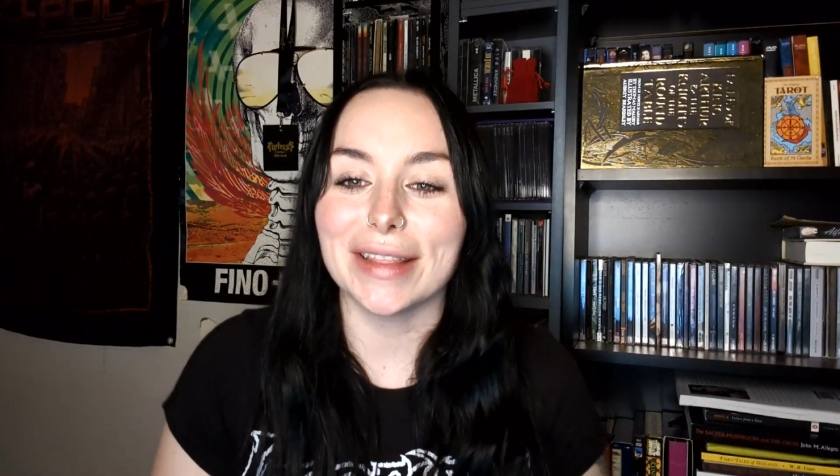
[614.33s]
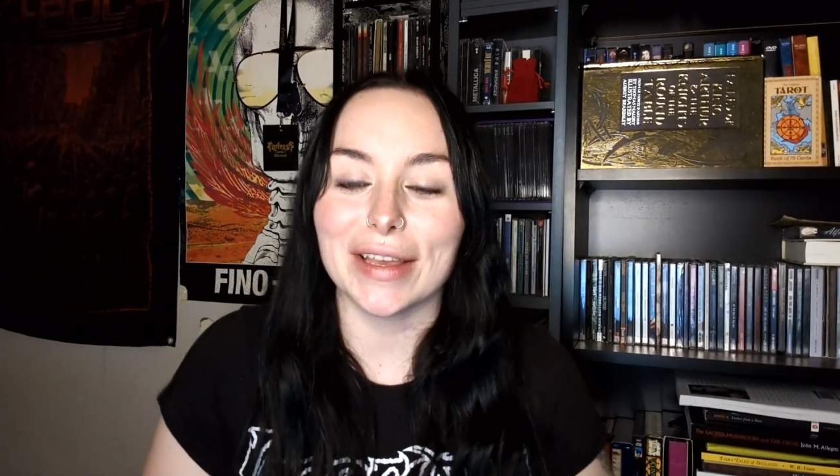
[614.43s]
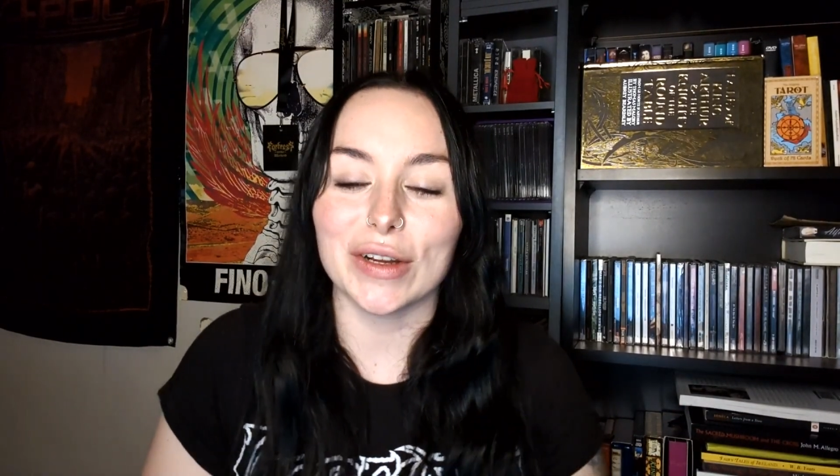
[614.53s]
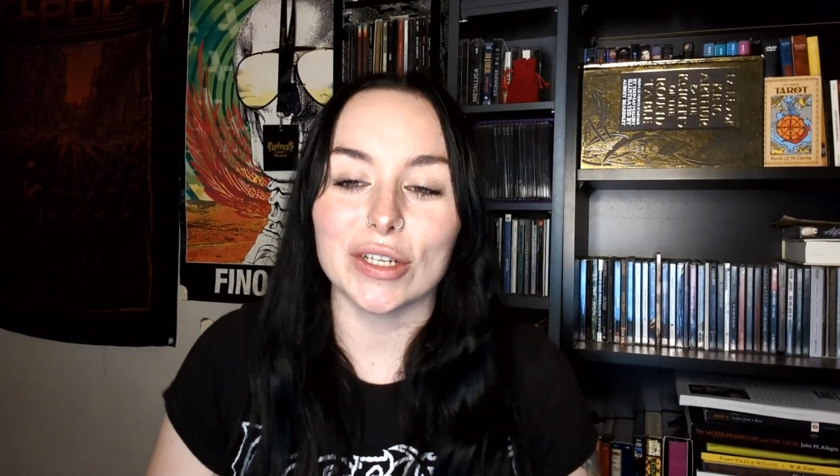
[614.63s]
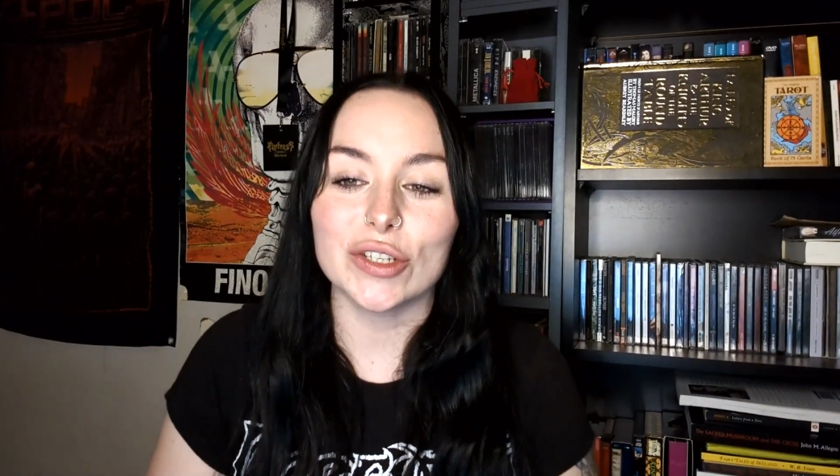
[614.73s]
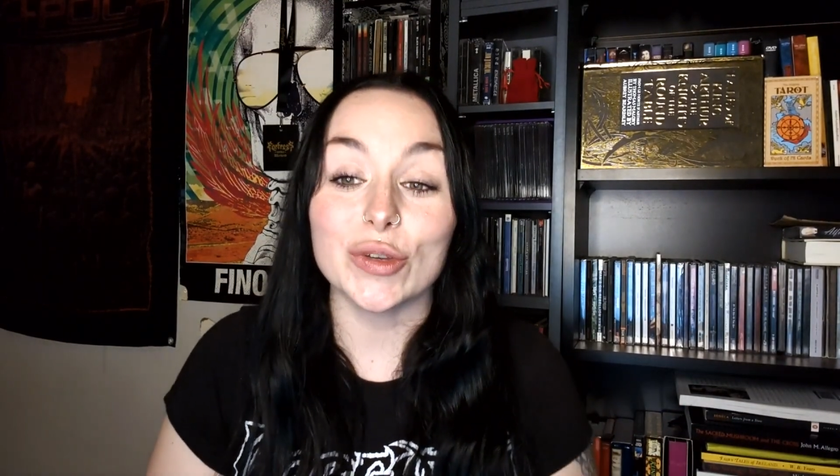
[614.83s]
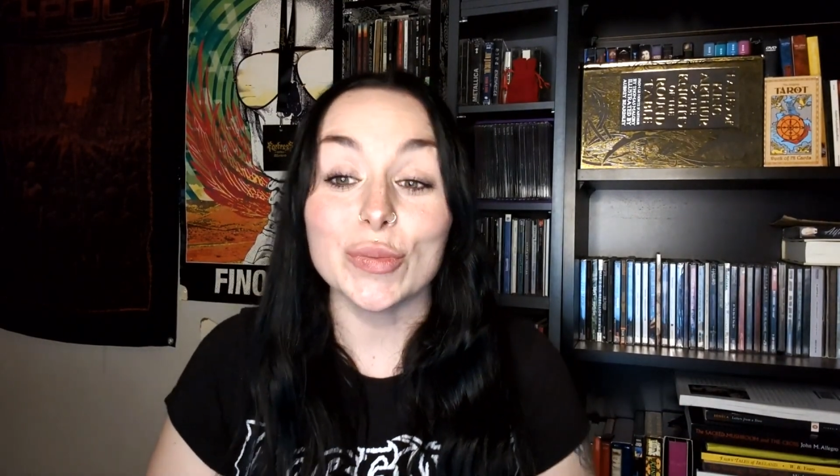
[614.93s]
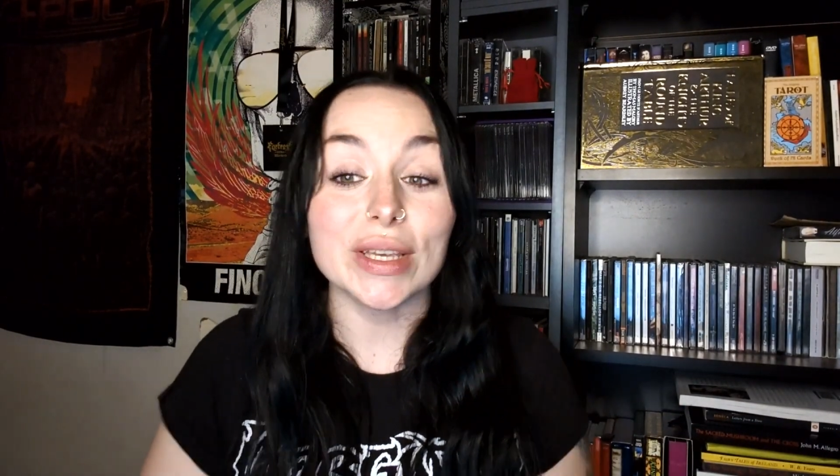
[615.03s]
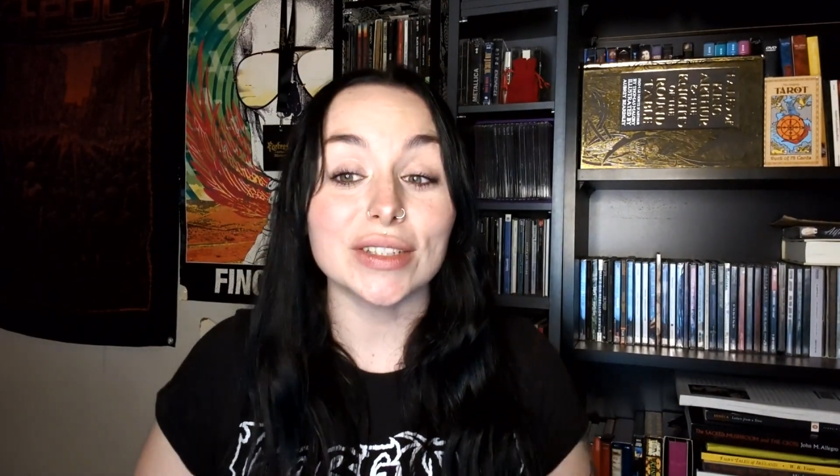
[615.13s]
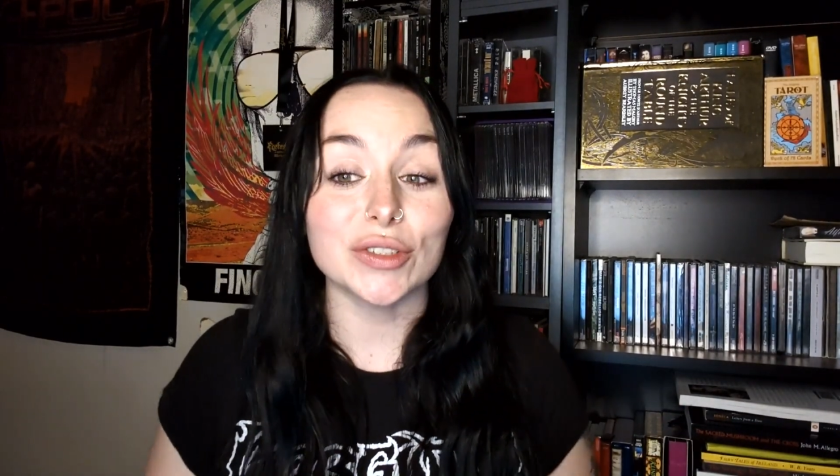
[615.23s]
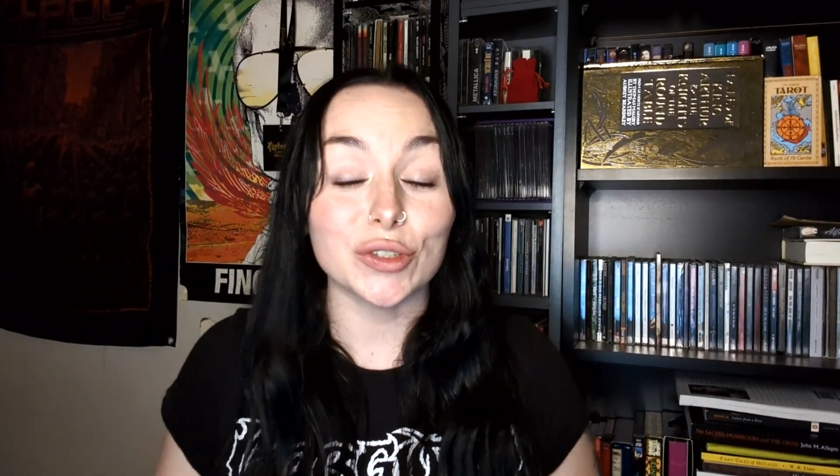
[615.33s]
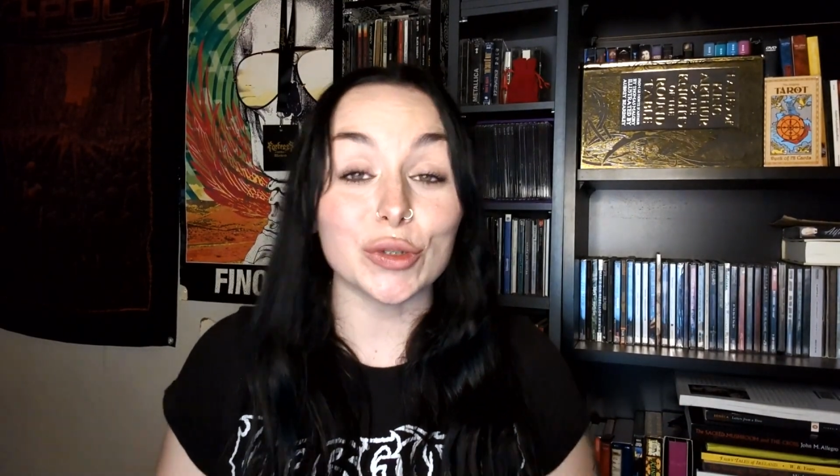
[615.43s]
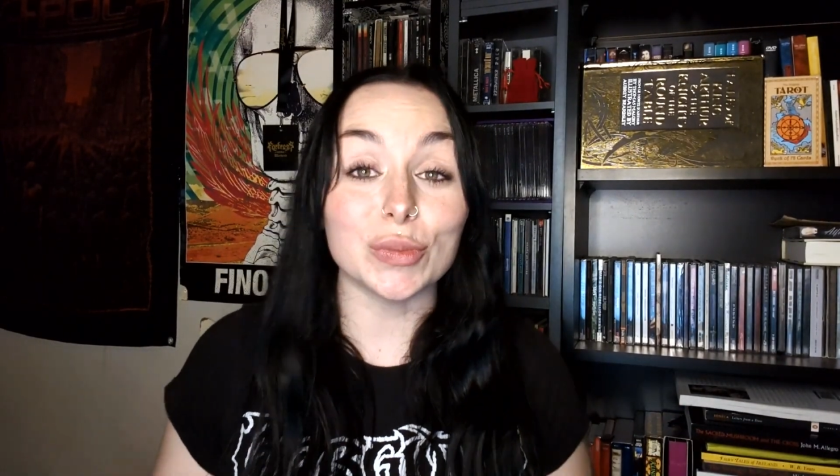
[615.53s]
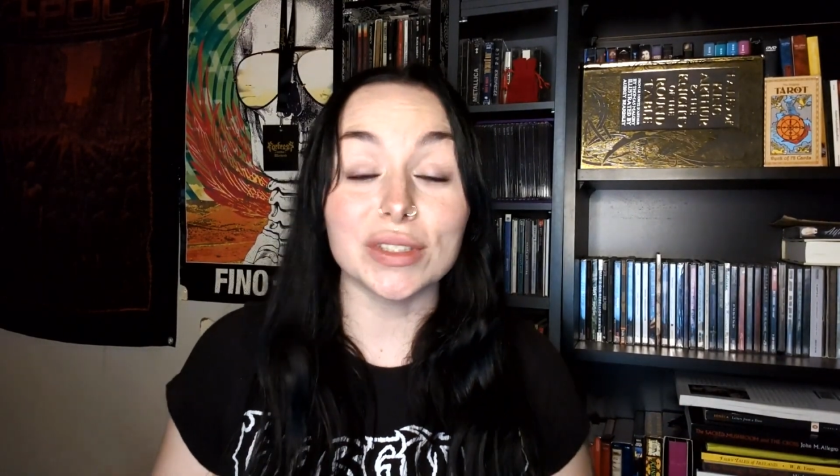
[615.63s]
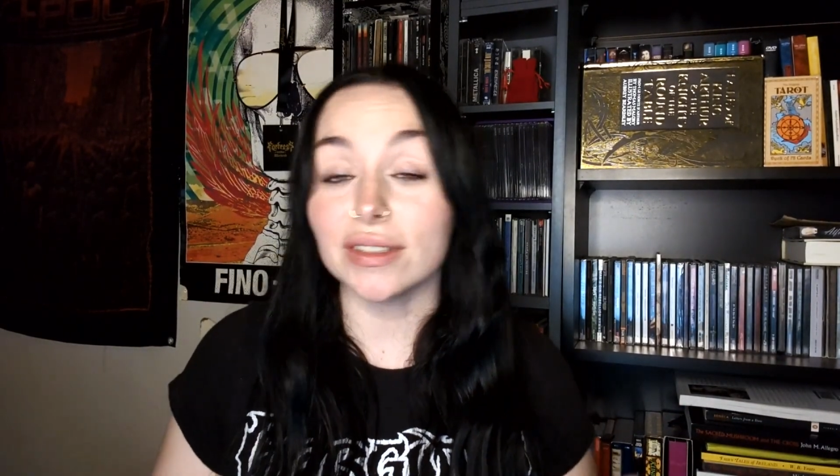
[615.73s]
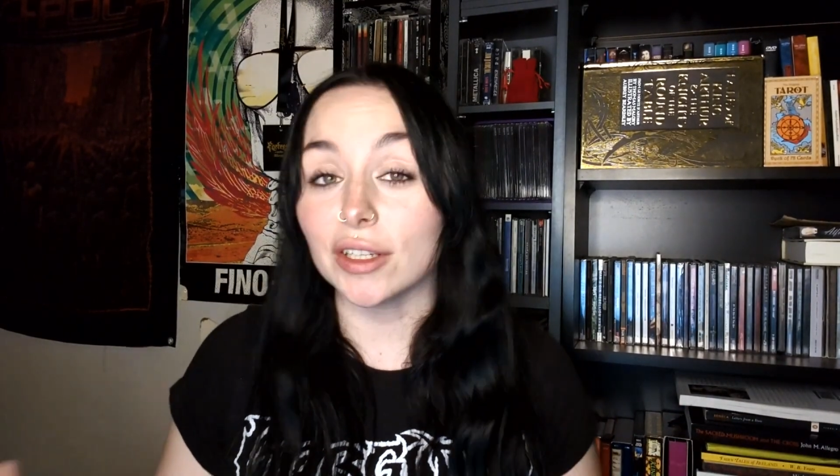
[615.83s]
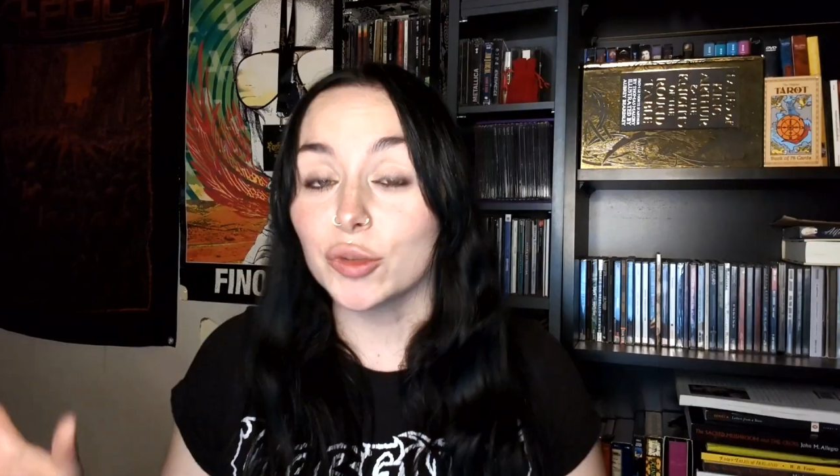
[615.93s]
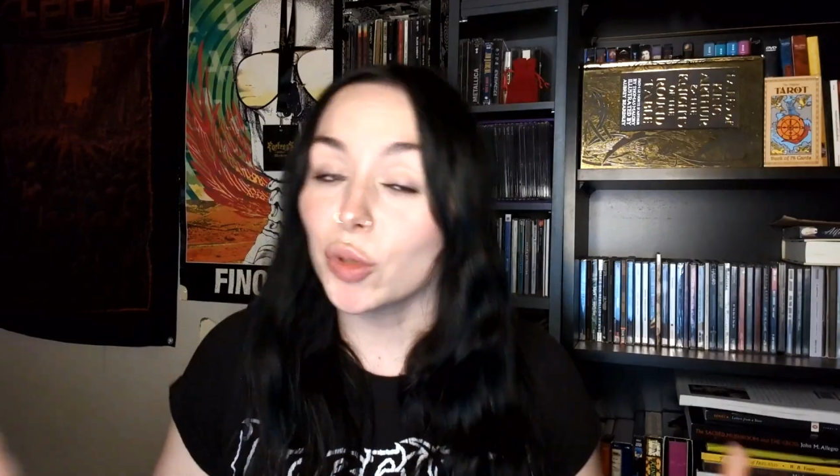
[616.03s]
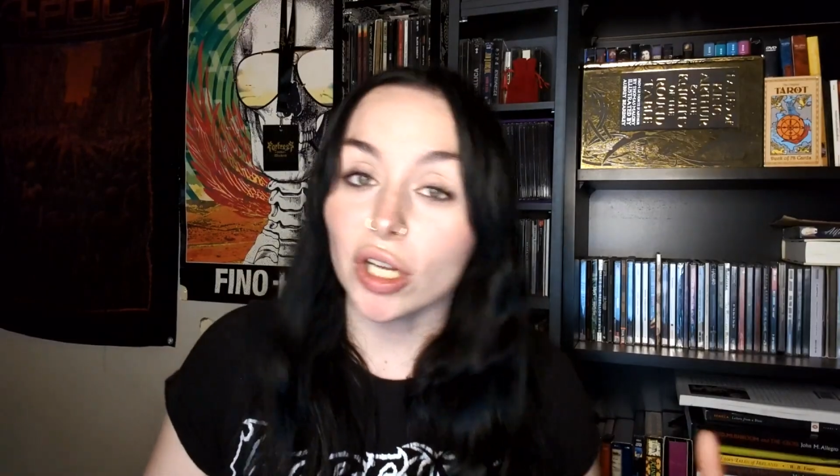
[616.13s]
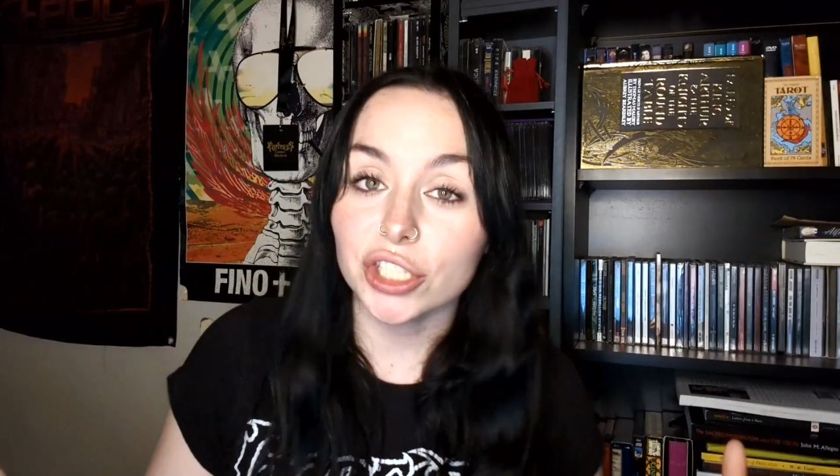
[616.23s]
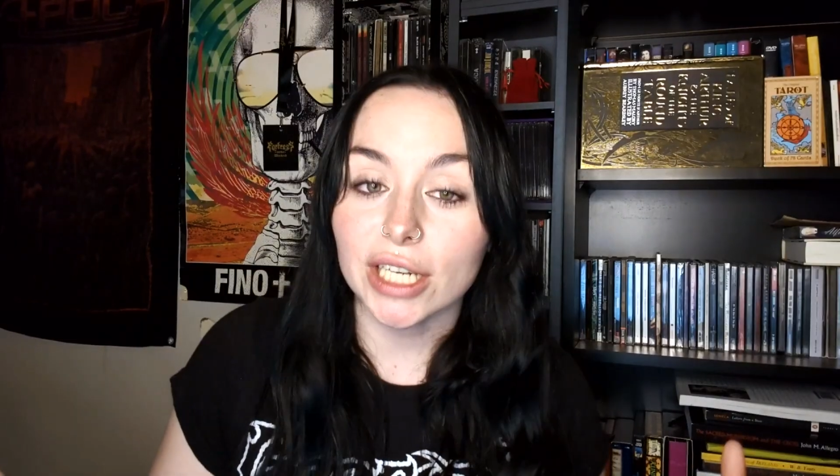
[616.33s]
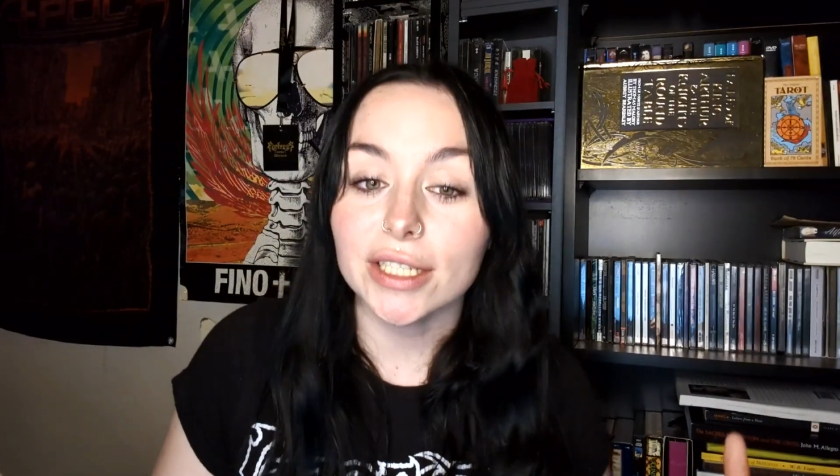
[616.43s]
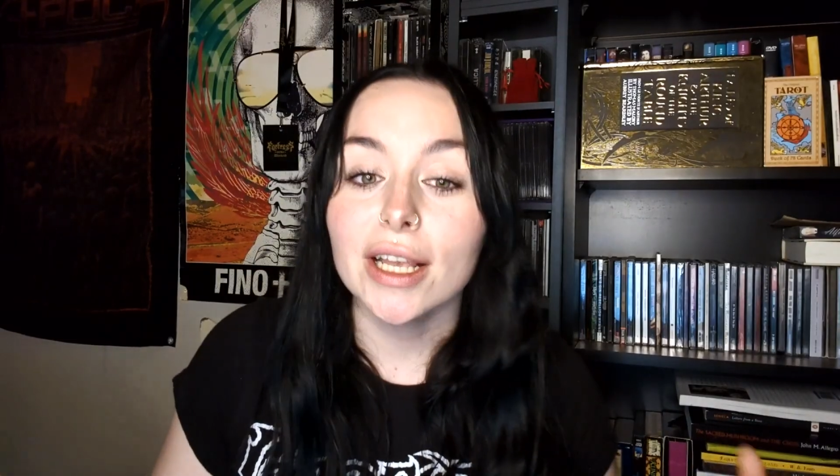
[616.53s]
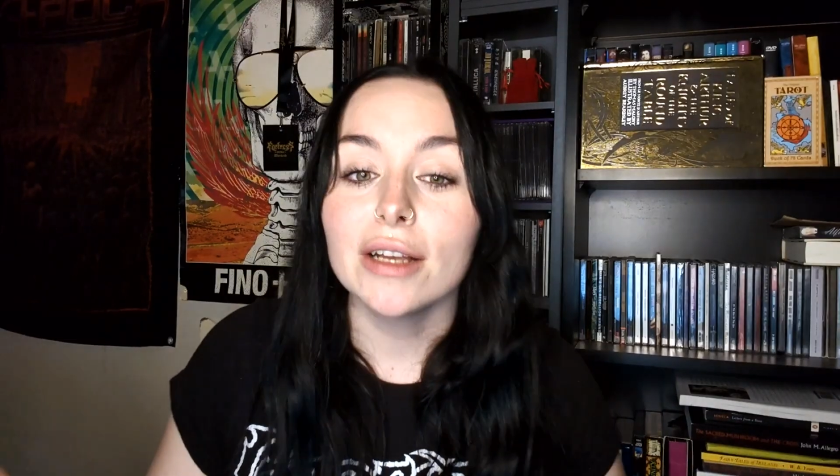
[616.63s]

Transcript: They are a 2-piece doom sludge project